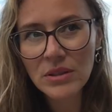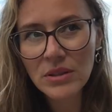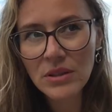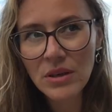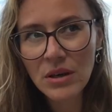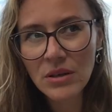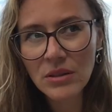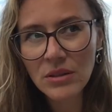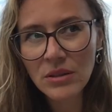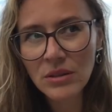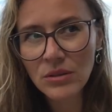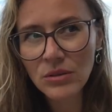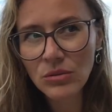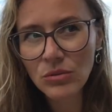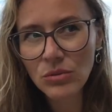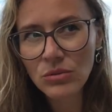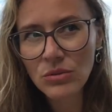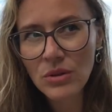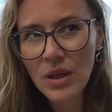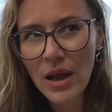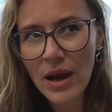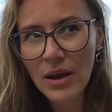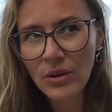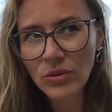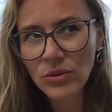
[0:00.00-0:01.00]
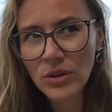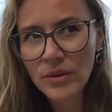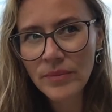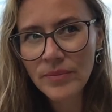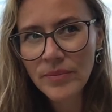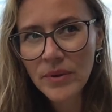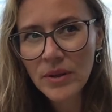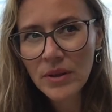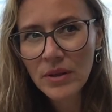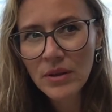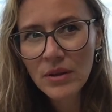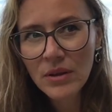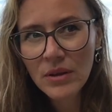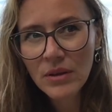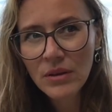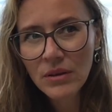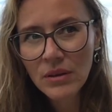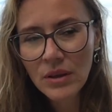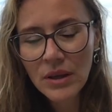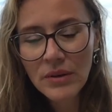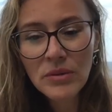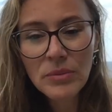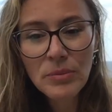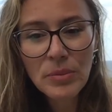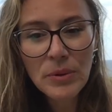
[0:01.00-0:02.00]
Starting to doubt
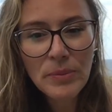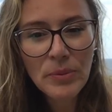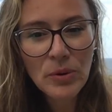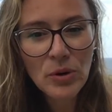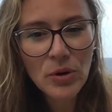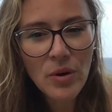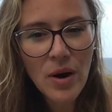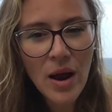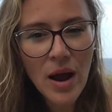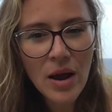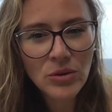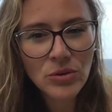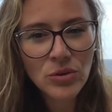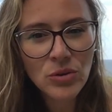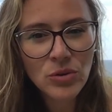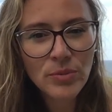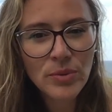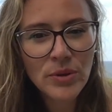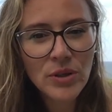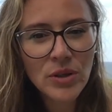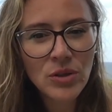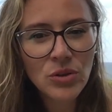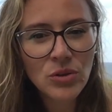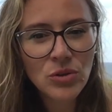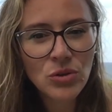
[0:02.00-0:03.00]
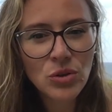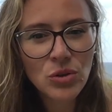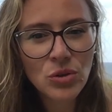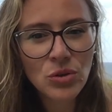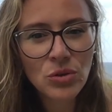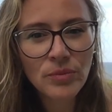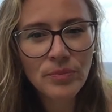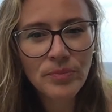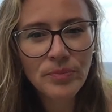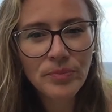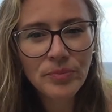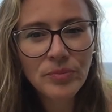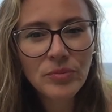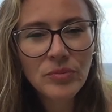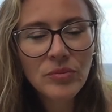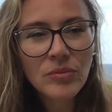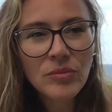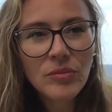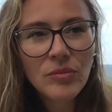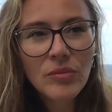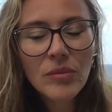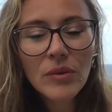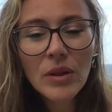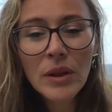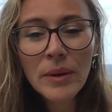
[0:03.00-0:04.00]
even people around you because your
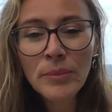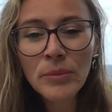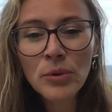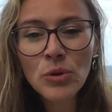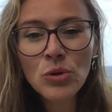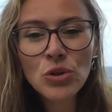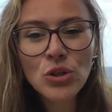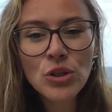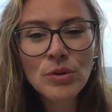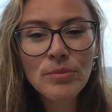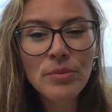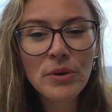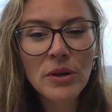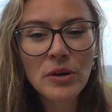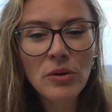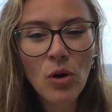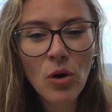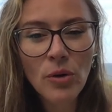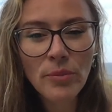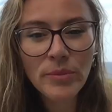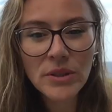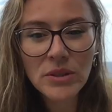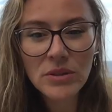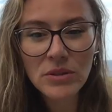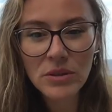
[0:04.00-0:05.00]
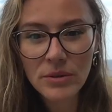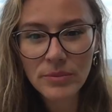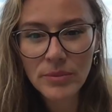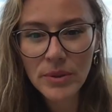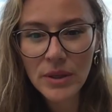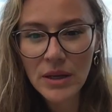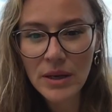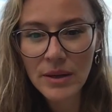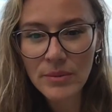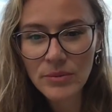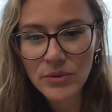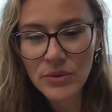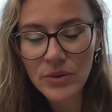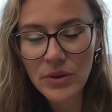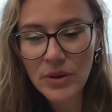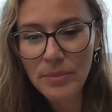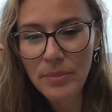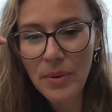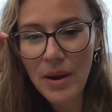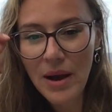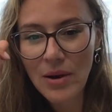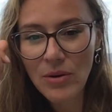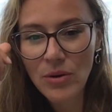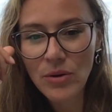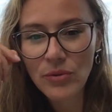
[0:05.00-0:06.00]
bullshit barometer becomes very
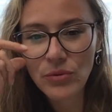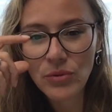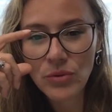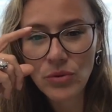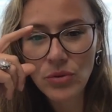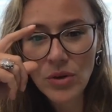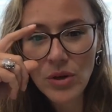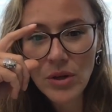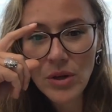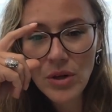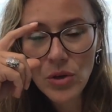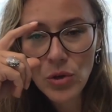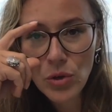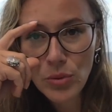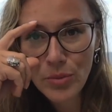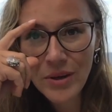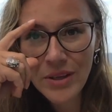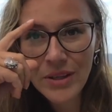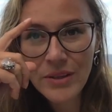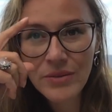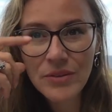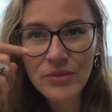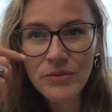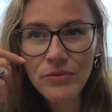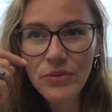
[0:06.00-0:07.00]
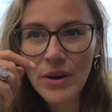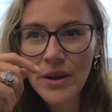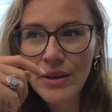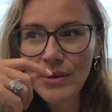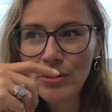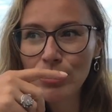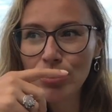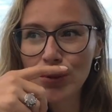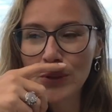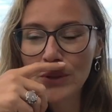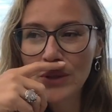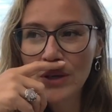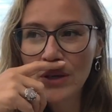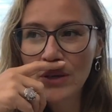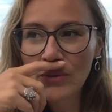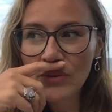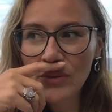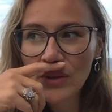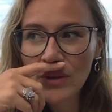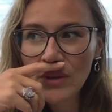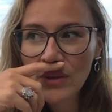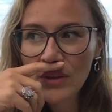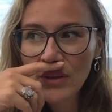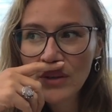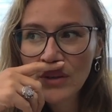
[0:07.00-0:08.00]
powerful. You might even find yourself
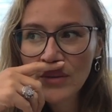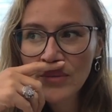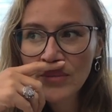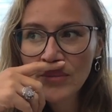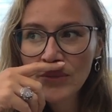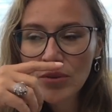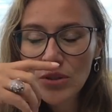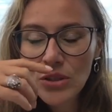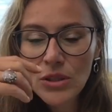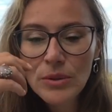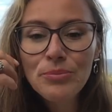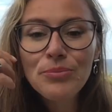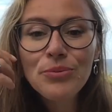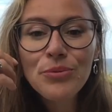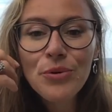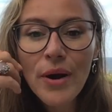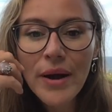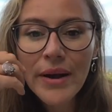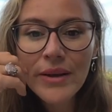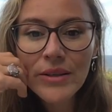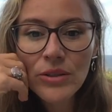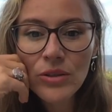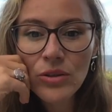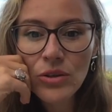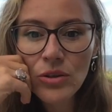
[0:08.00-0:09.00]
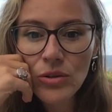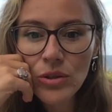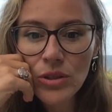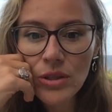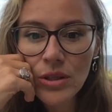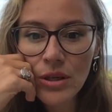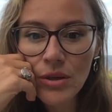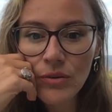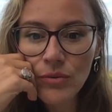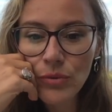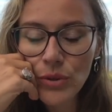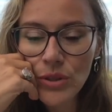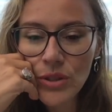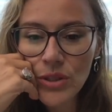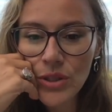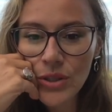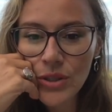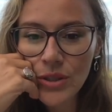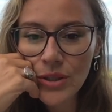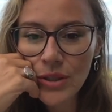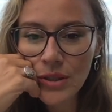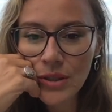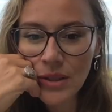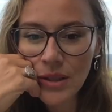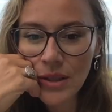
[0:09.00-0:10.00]
surprising yourself with
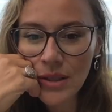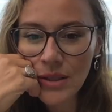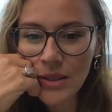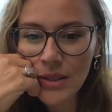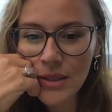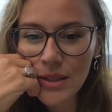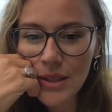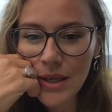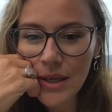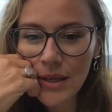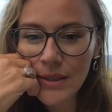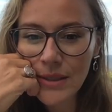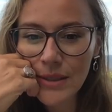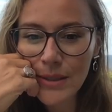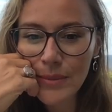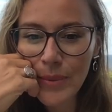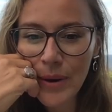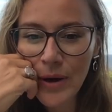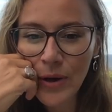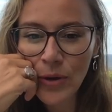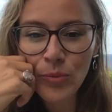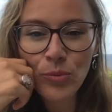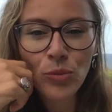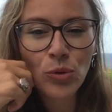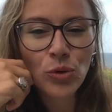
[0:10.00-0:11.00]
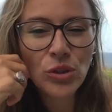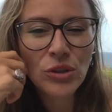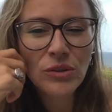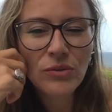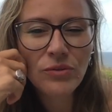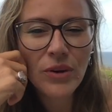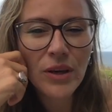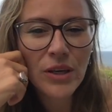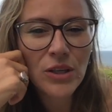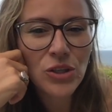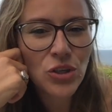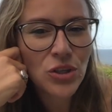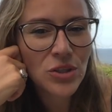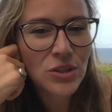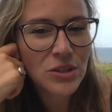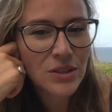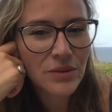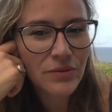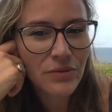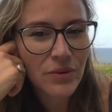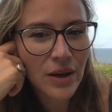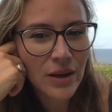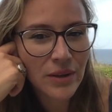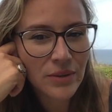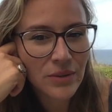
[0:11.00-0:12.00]
certain insights about motivations
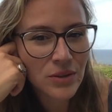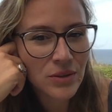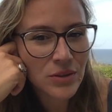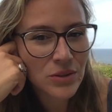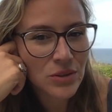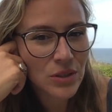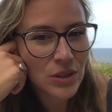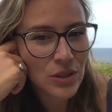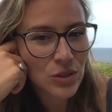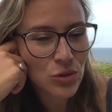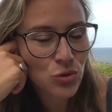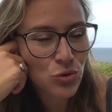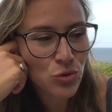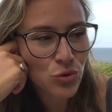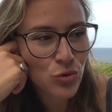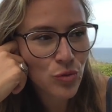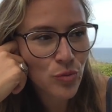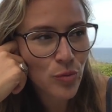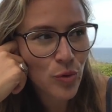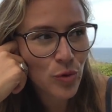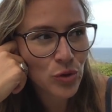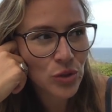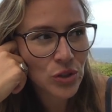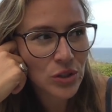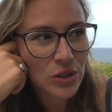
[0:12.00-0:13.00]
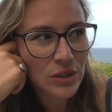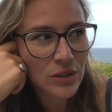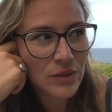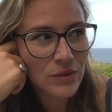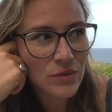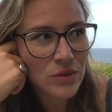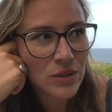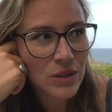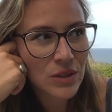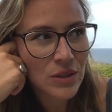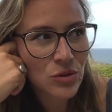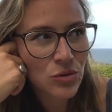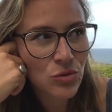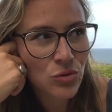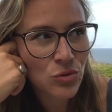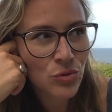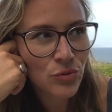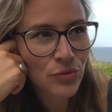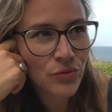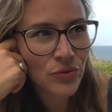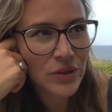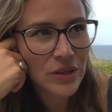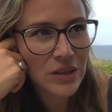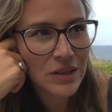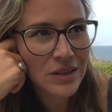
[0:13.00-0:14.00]
of others, their true motives, their true
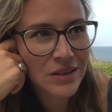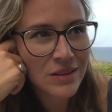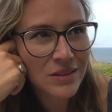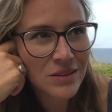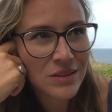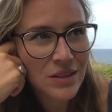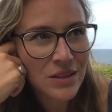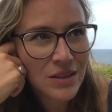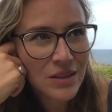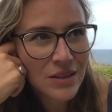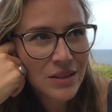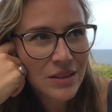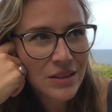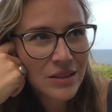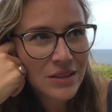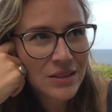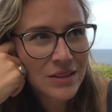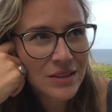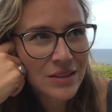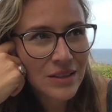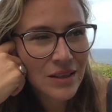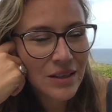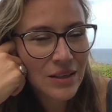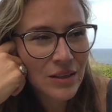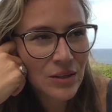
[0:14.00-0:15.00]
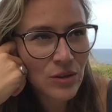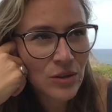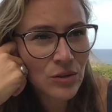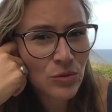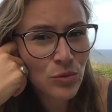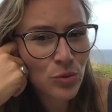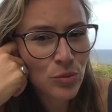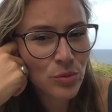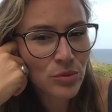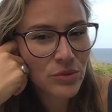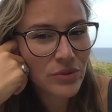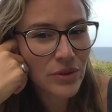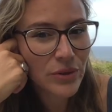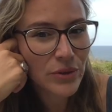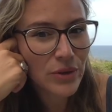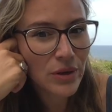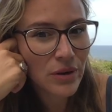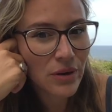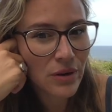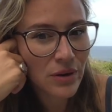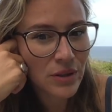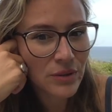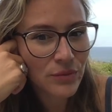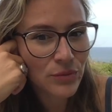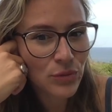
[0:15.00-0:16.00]
feelings. It's like it will be very
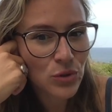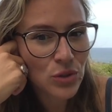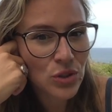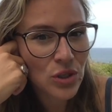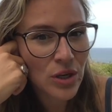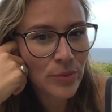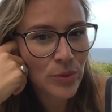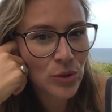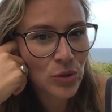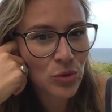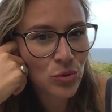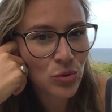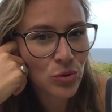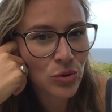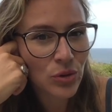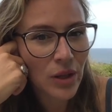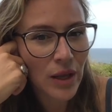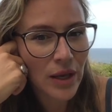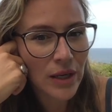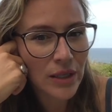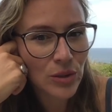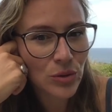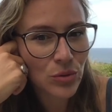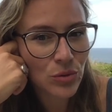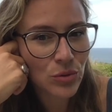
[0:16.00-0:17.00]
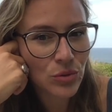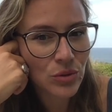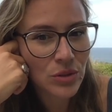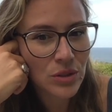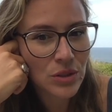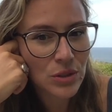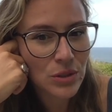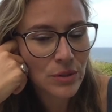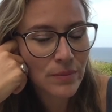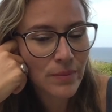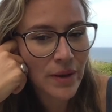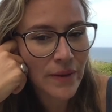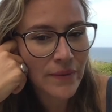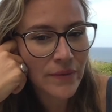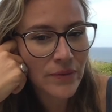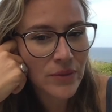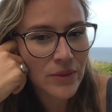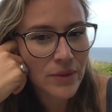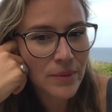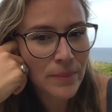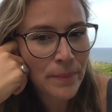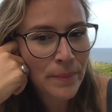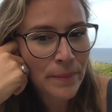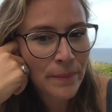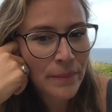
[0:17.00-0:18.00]
hard for someone to lie to you this
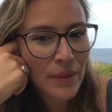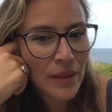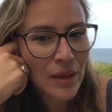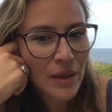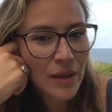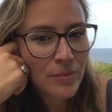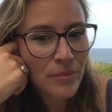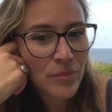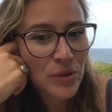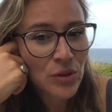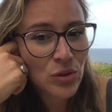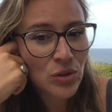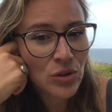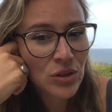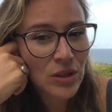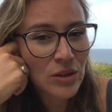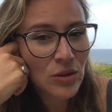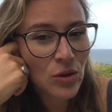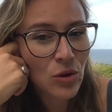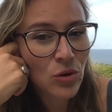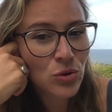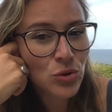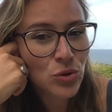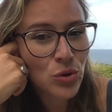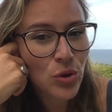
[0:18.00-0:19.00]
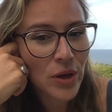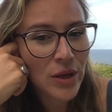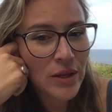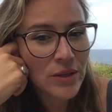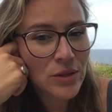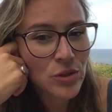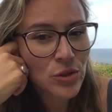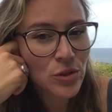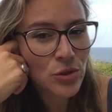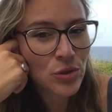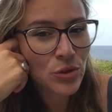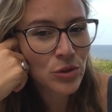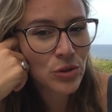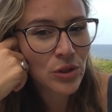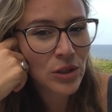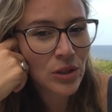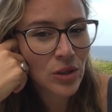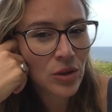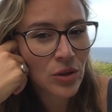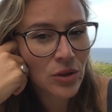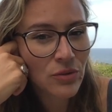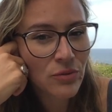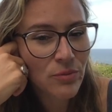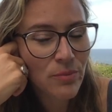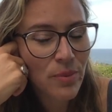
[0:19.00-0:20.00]
month. But you can also enter in a
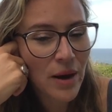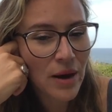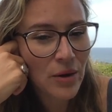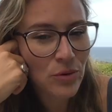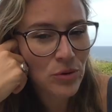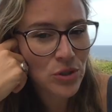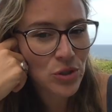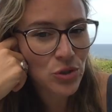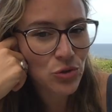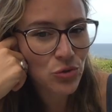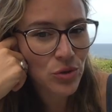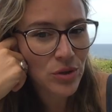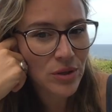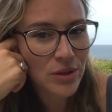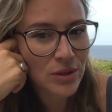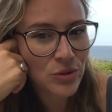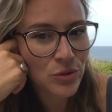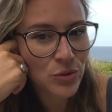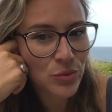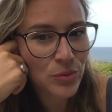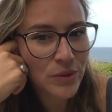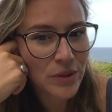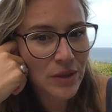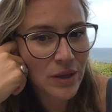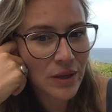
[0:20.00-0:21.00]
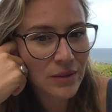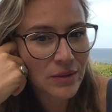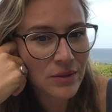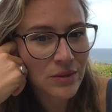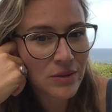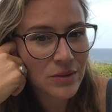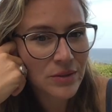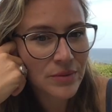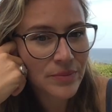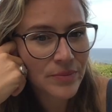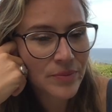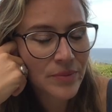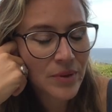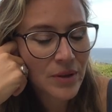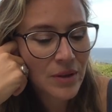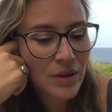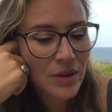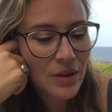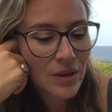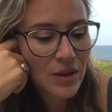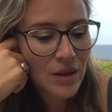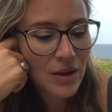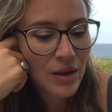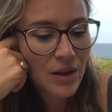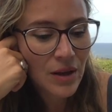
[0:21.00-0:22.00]
lot of power struggles with others.
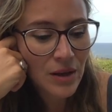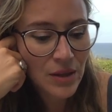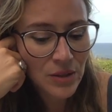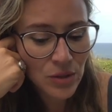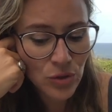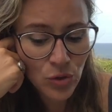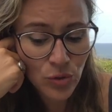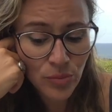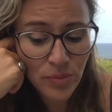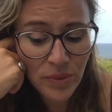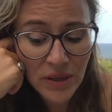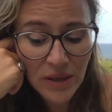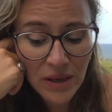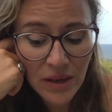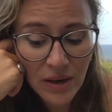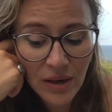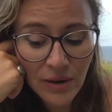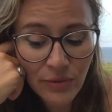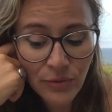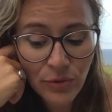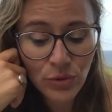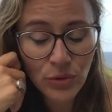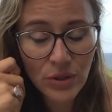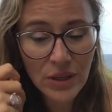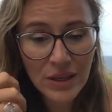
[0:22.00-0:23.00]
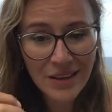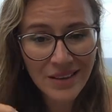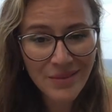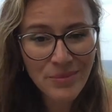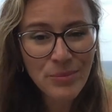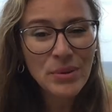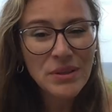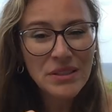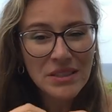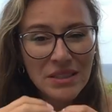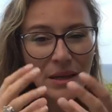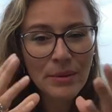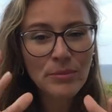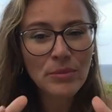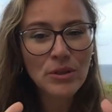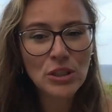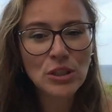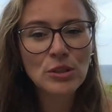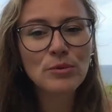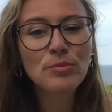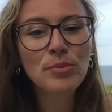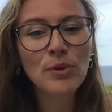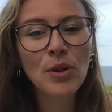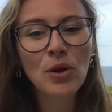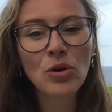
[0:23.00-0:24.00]
So be careful. There can be some
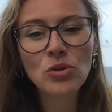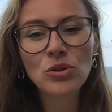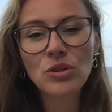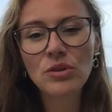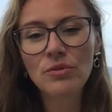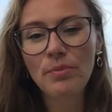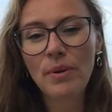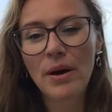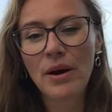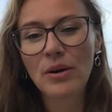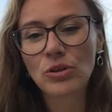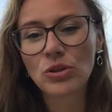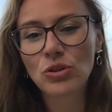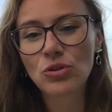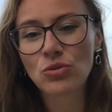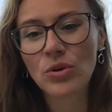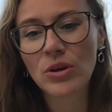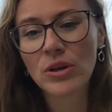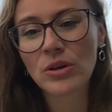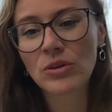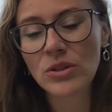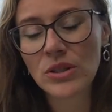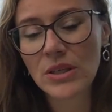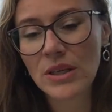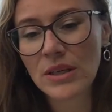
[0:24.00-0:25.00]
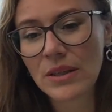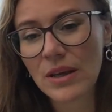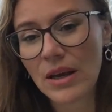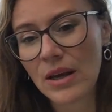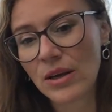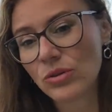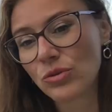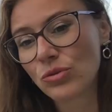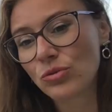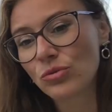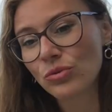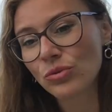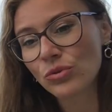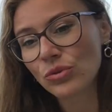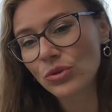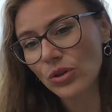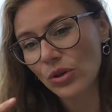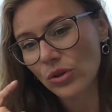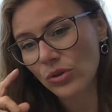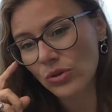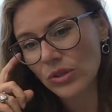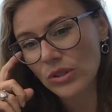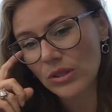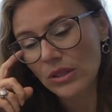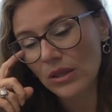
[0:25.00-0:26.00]
explosive power struggles. Eighth house rules
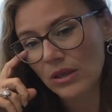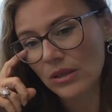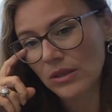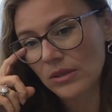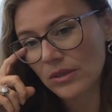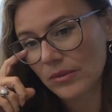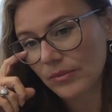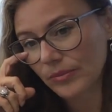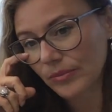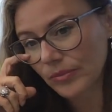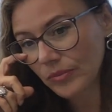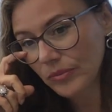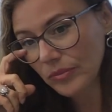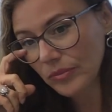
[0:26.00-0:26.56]
those things.